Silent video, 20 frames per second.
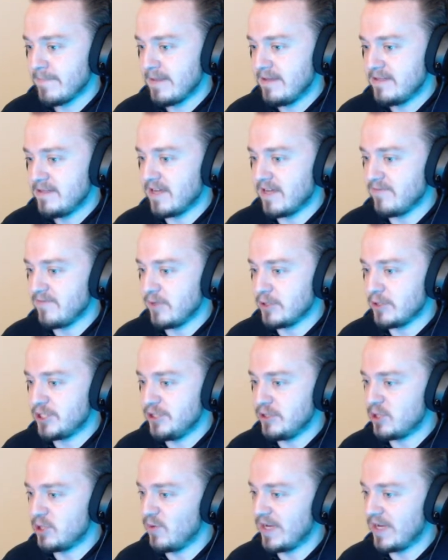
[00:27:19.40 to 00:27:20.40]
Typhlosion
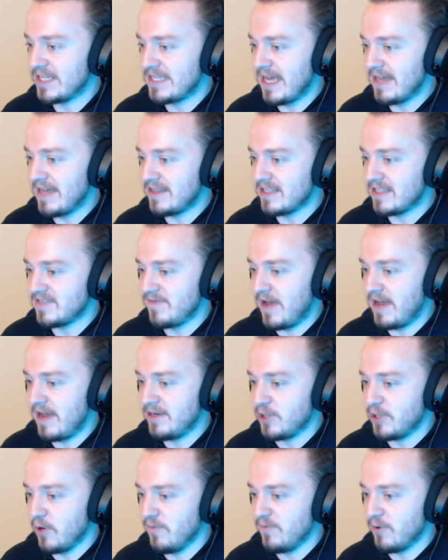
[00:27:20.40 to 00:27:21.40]
used quick attack. That's
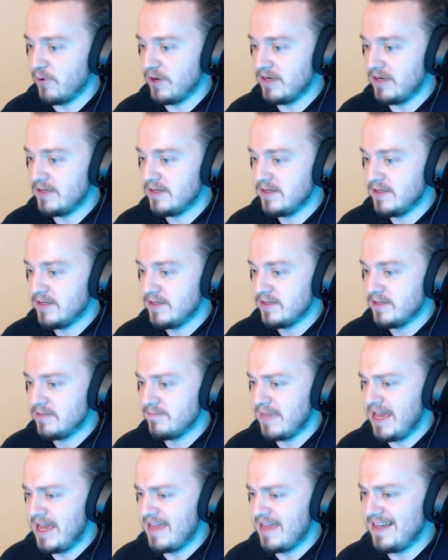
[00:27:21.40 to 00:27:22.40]
fine. Go for it.
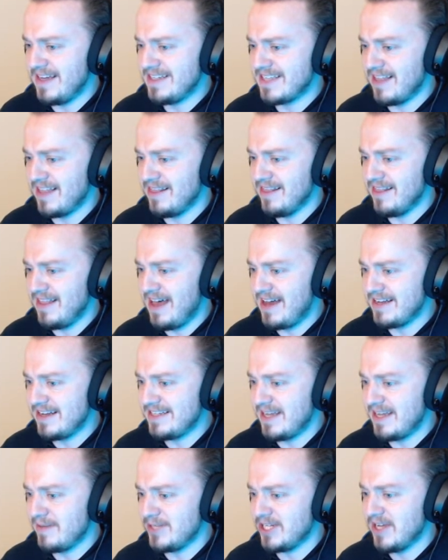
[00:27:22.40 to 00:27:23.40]
Man, a lot of
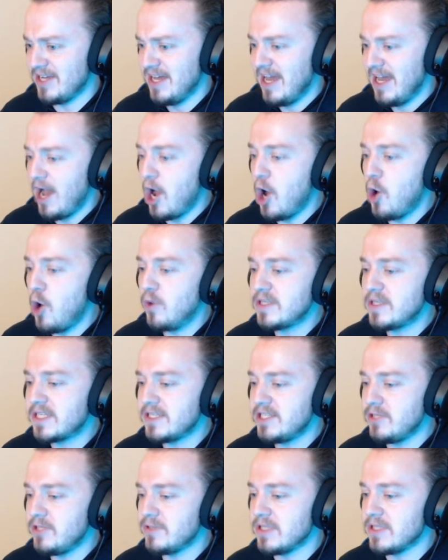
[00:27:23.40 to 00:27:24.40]
damage. Oh, it's
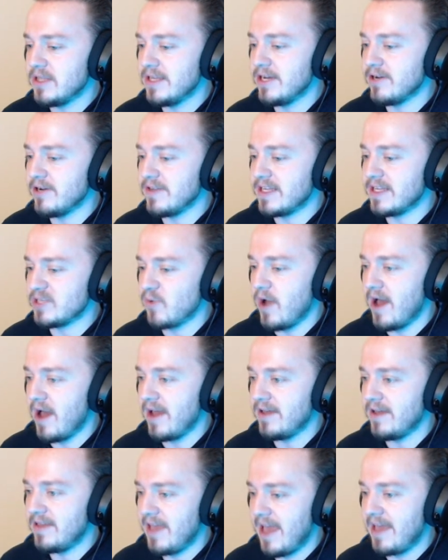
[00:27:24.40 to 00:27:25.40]
because he used Leer. That's
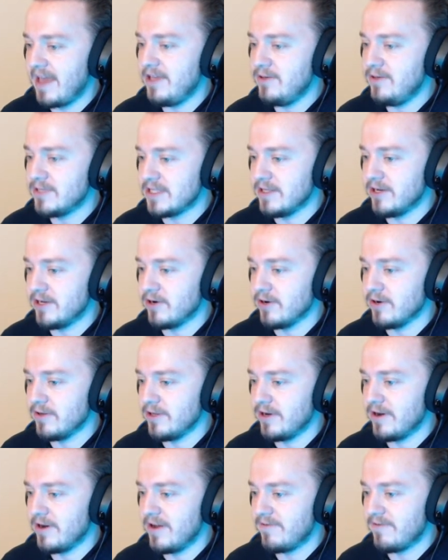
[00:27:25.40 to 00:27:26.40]
why. Yeah, he used Leer
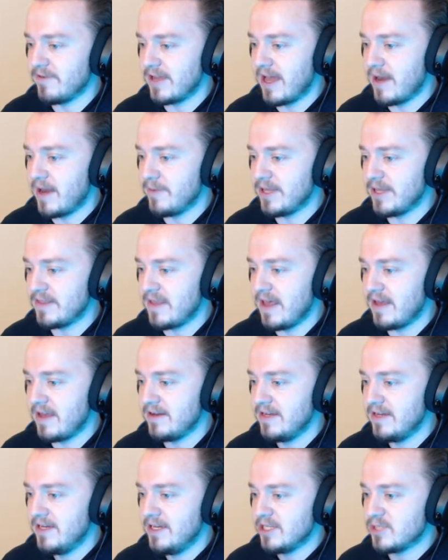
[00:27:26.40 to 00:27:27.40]
earlier and I forgot about that.
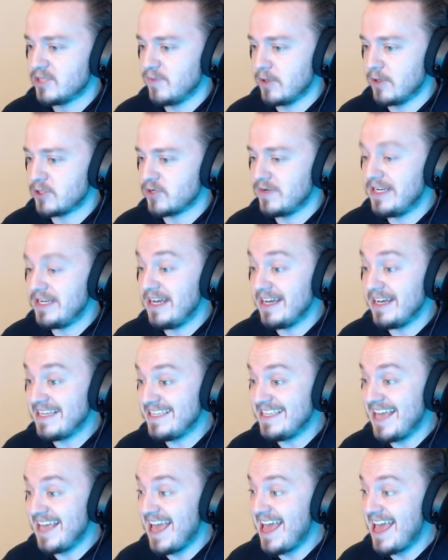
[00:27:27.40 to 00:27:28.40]
Smokescreen
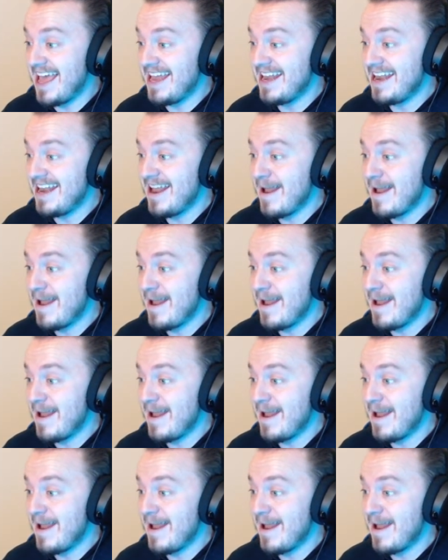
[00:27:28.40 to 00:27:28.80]
again.